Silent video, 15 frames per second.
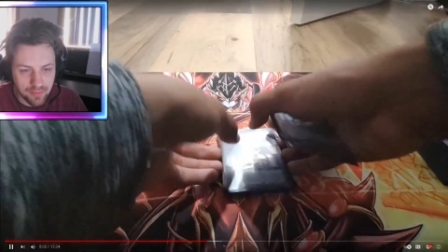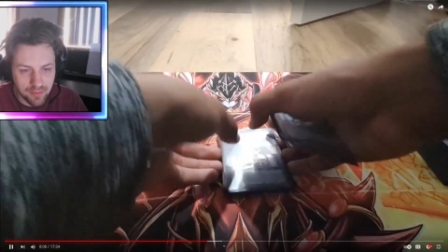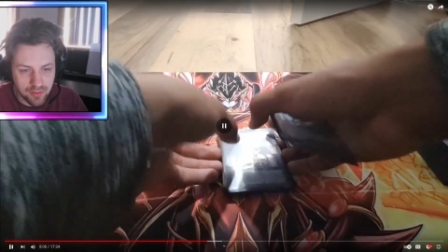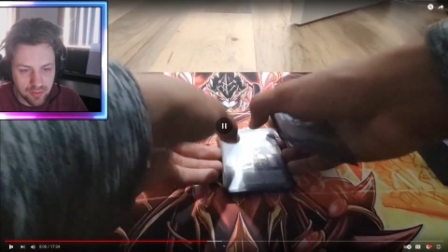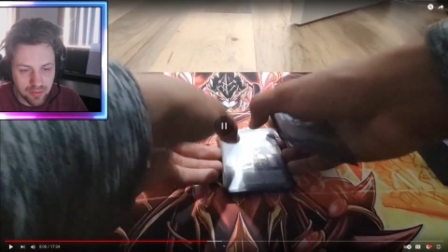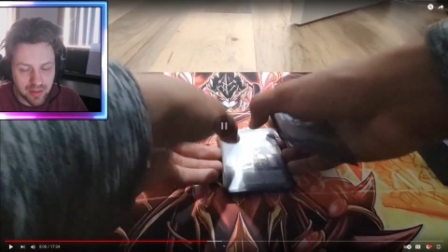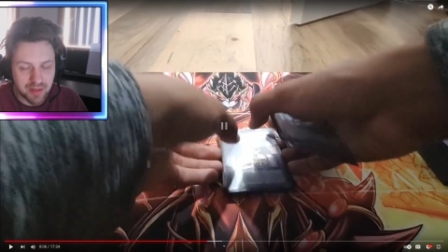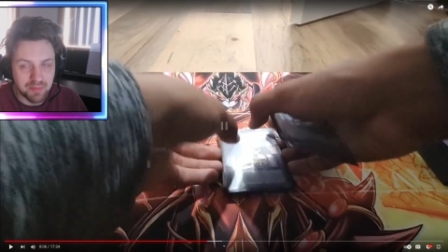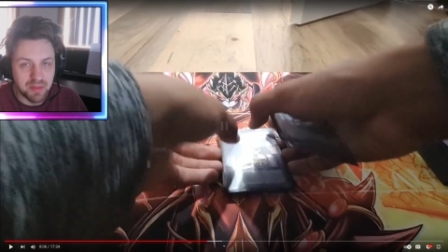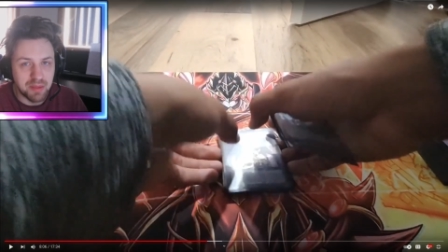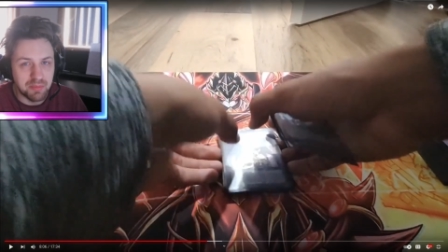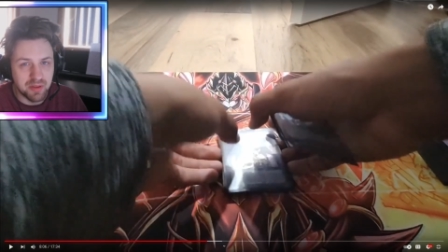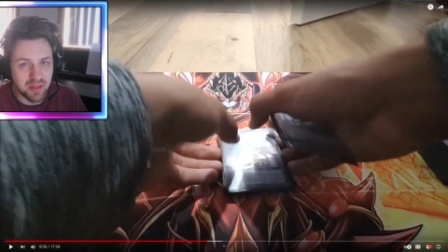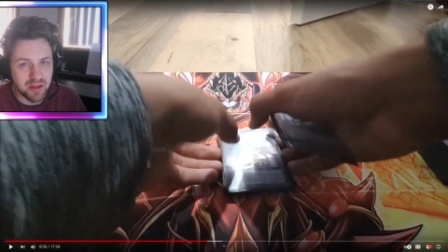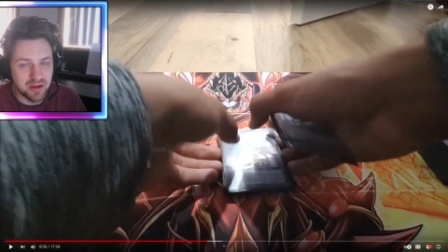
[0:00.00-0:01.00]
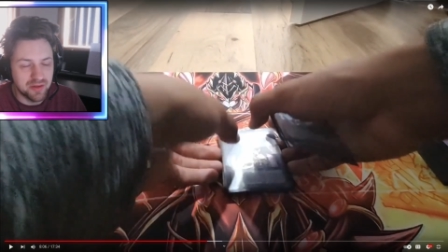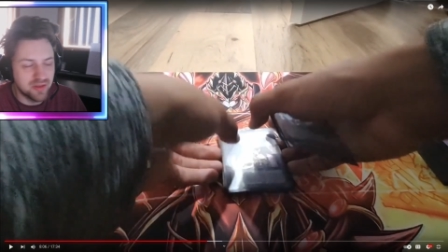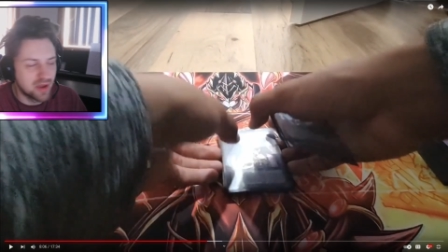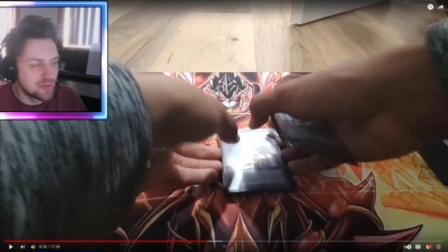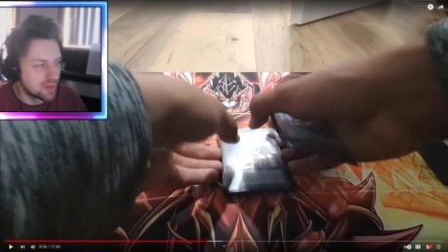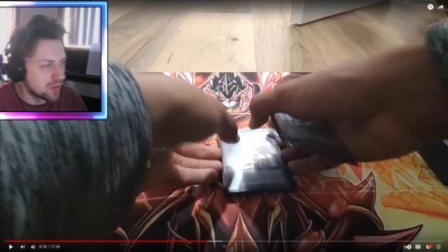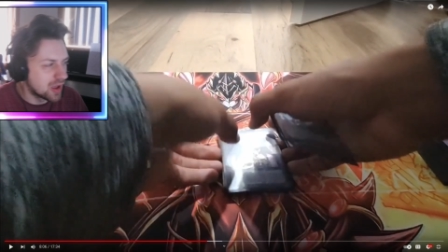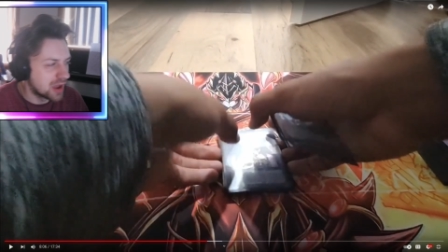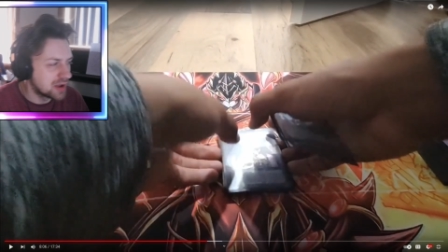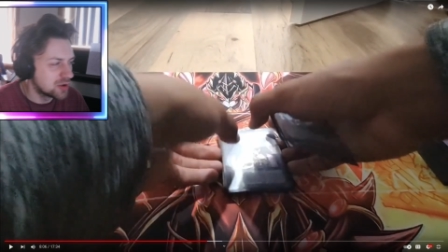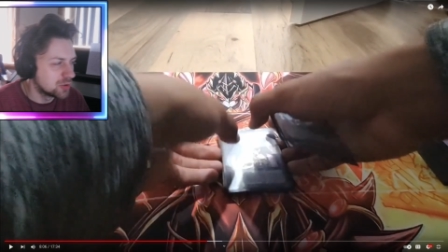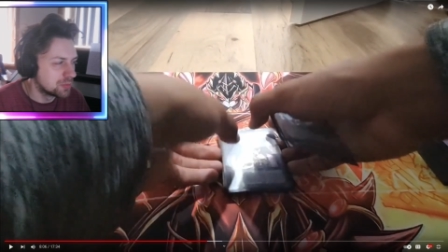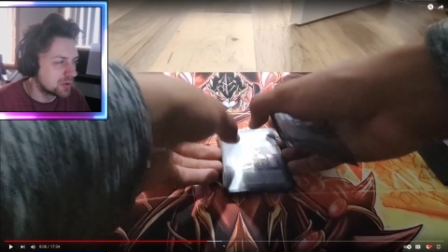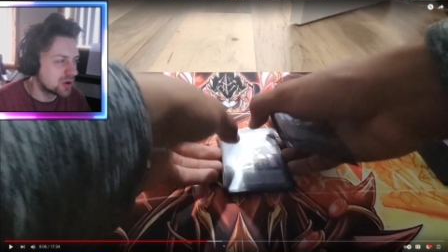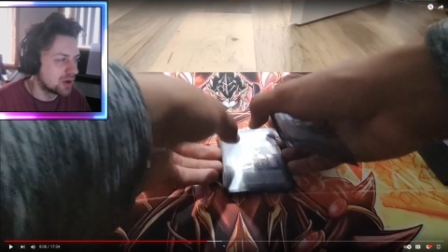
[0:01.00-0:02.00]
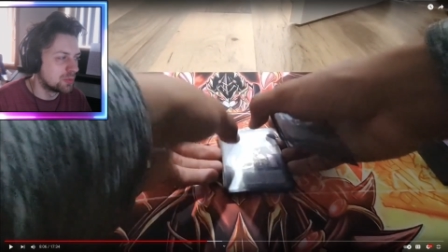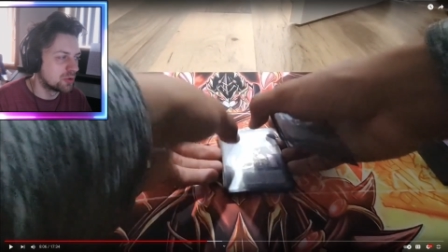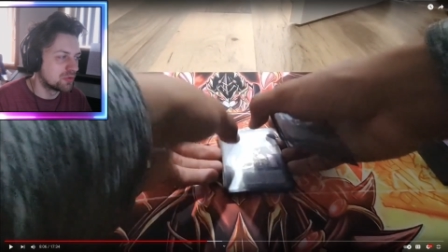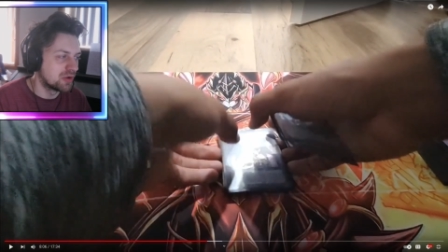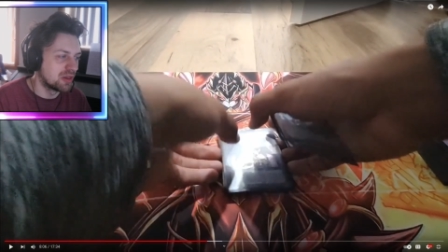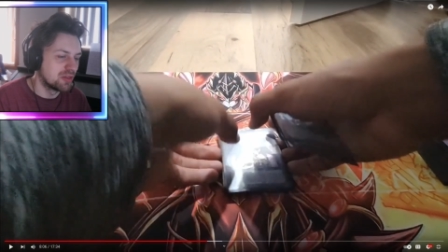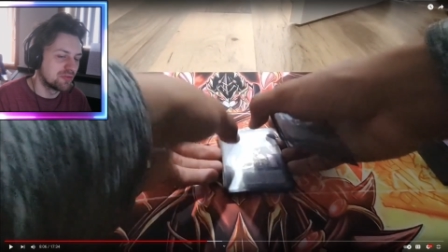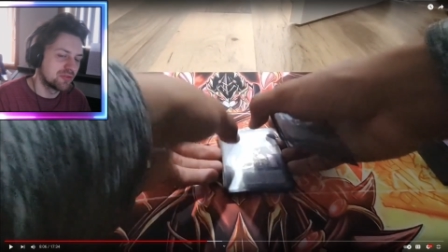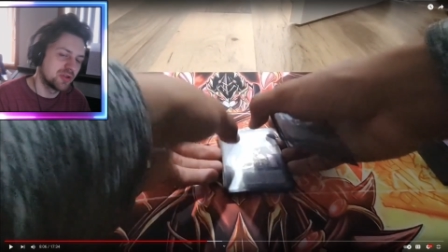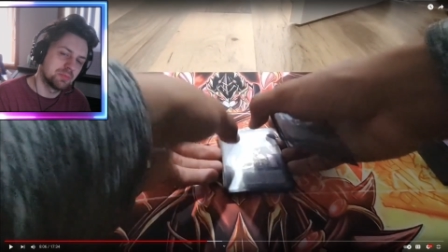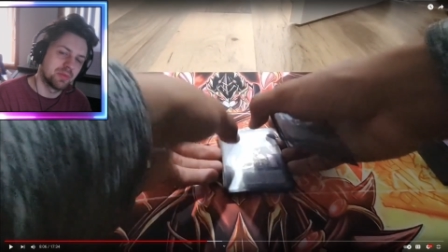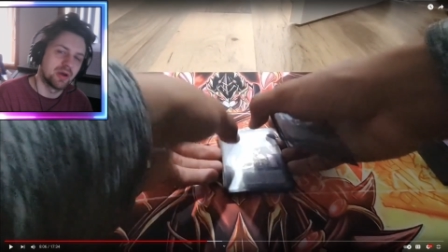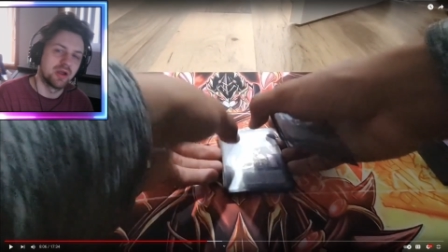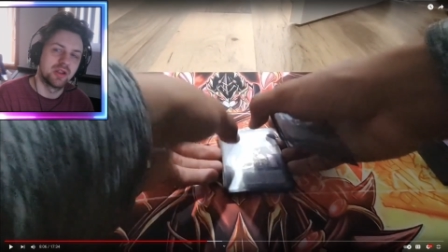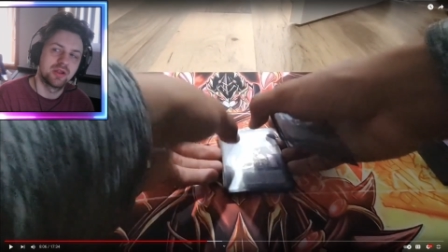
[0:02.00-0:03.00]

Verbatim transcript: Like maybe later down the line he'll become more relevant, but